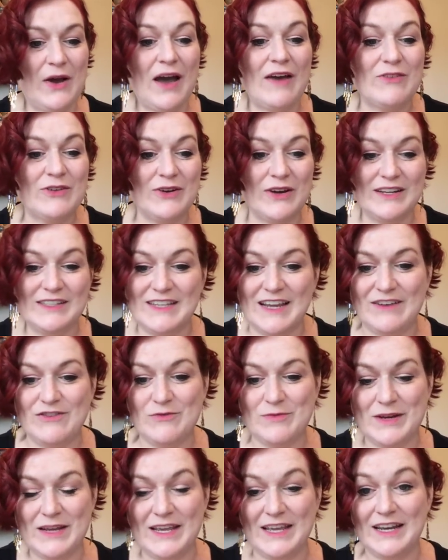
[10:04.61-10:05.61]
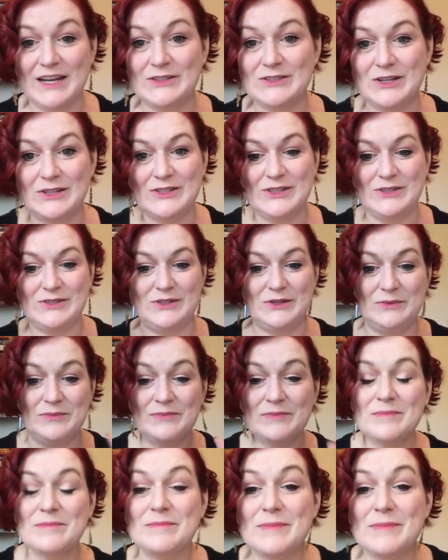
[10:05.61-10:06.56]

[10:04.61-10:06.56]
Have a great day, everybody, and I'll talk to you soon.